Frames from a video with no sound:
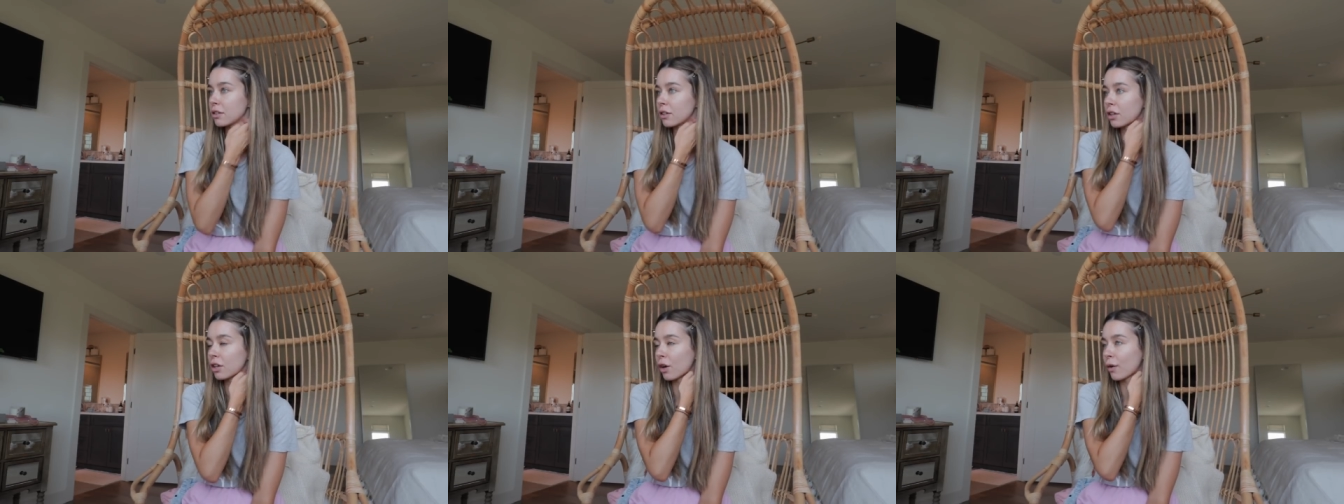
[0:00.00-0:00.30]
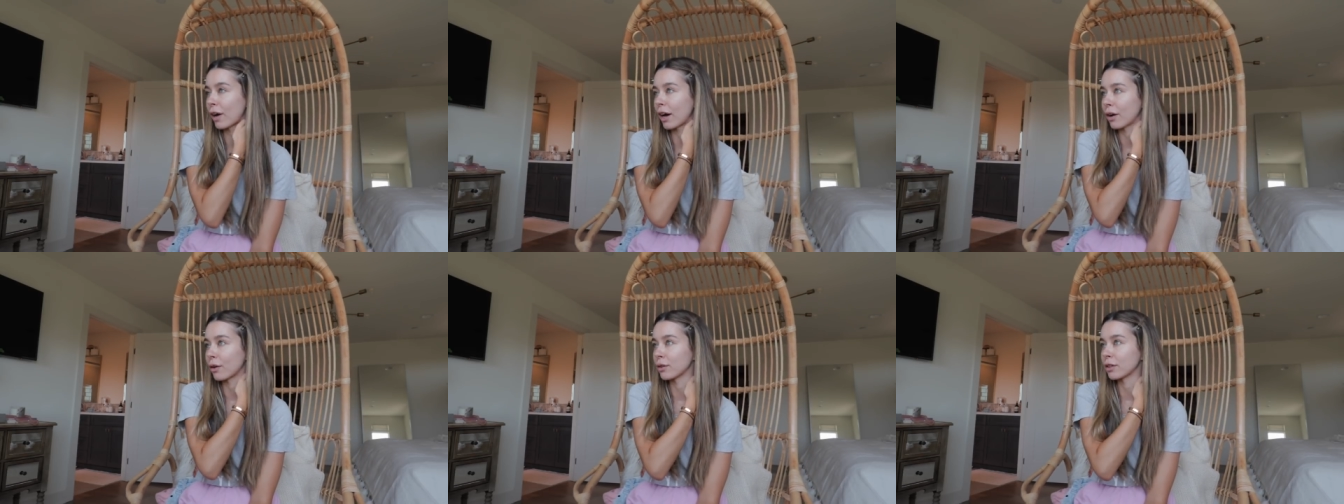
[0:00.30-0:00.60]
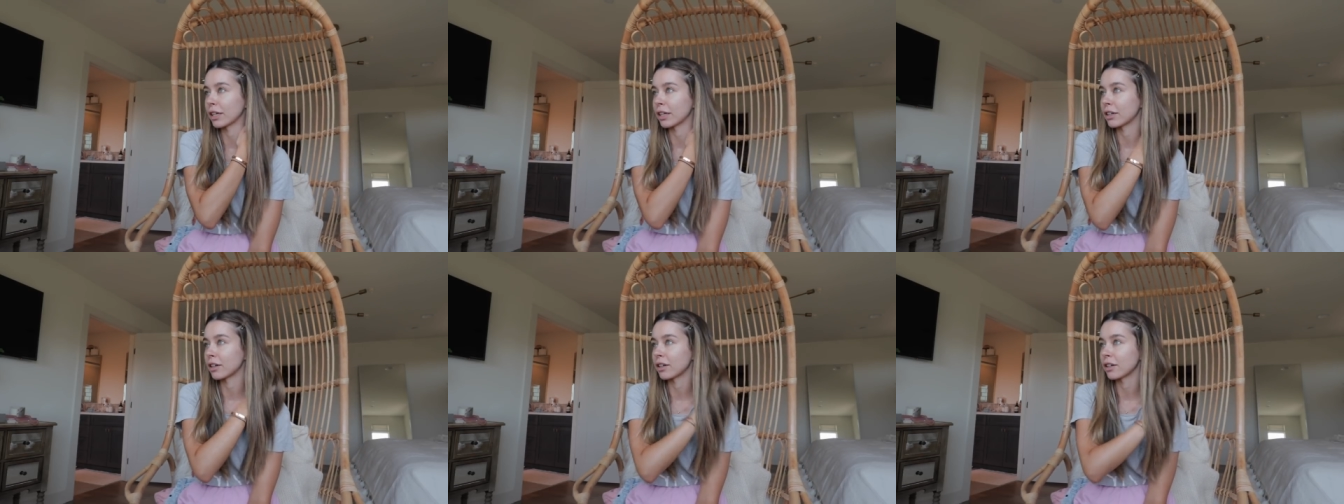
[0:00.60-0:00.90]
go out
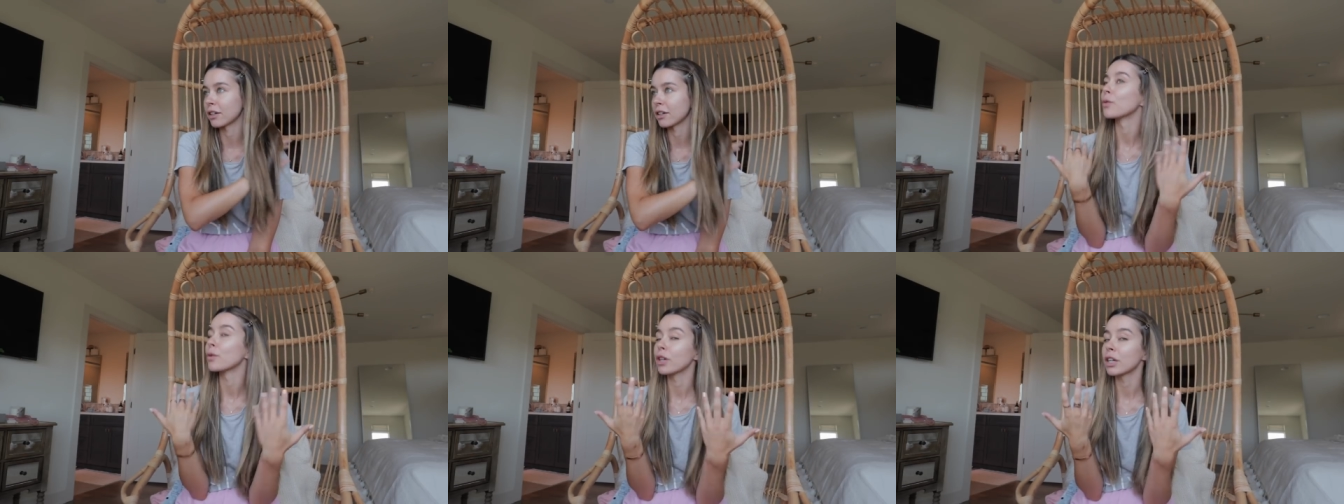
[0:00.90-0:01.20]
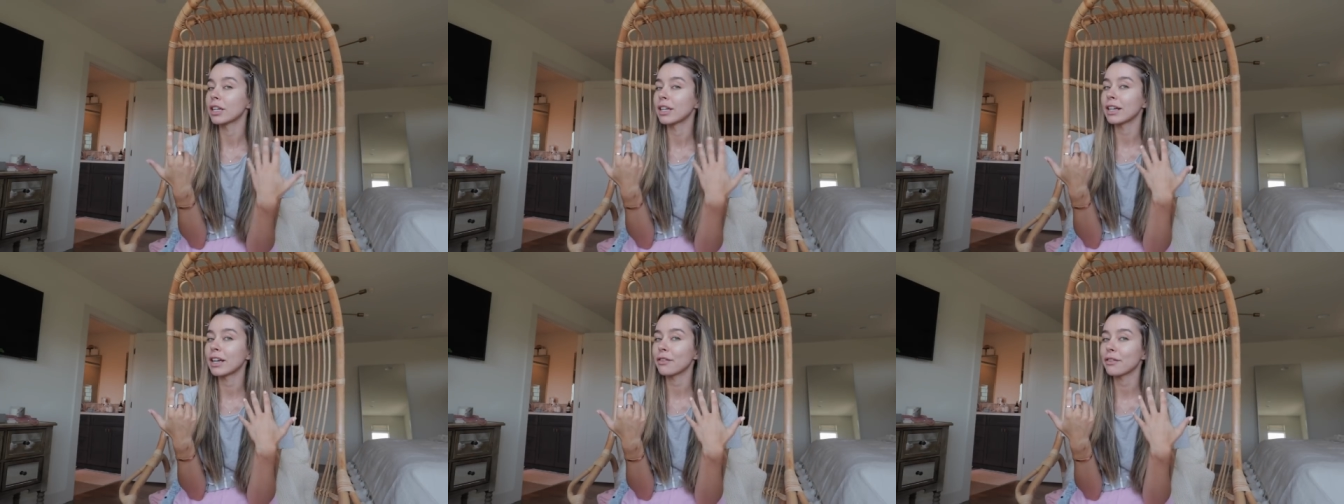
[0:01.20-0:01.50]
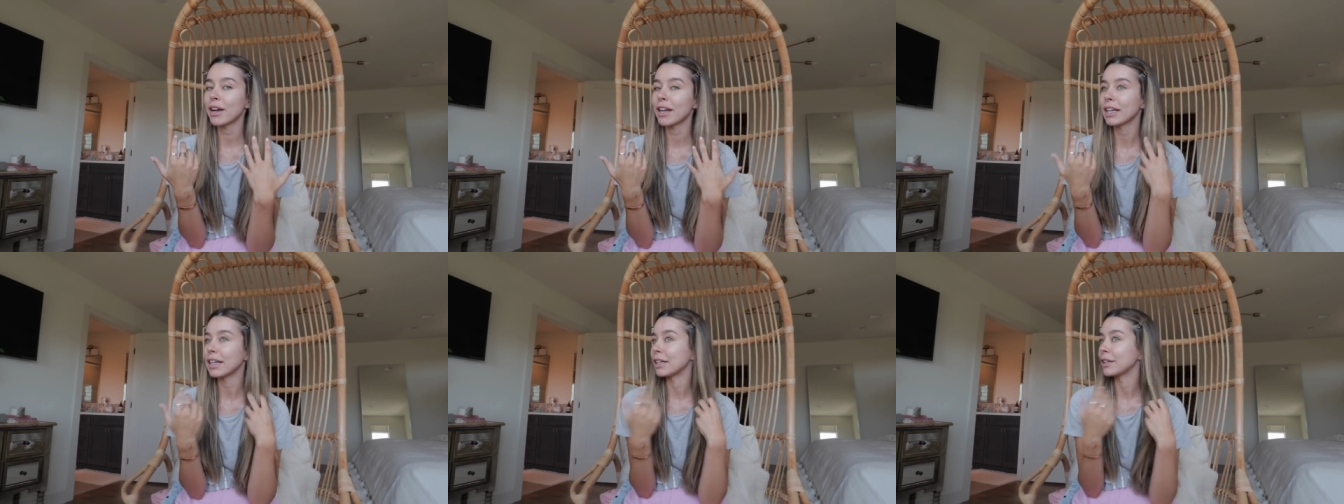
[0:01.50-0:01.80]
later. We're gonna get
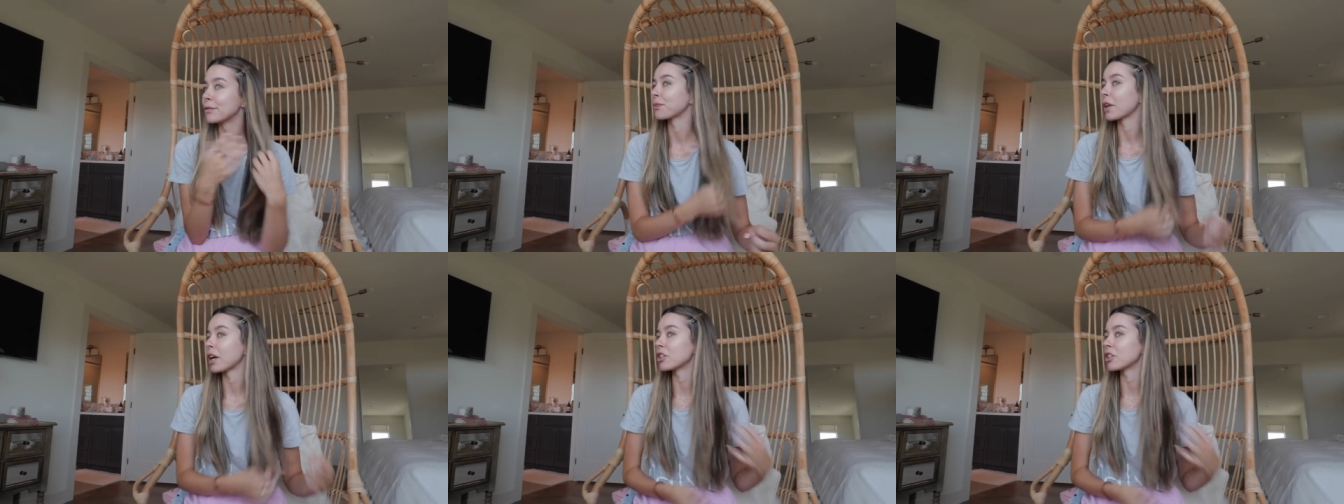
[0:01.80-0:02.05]
ready.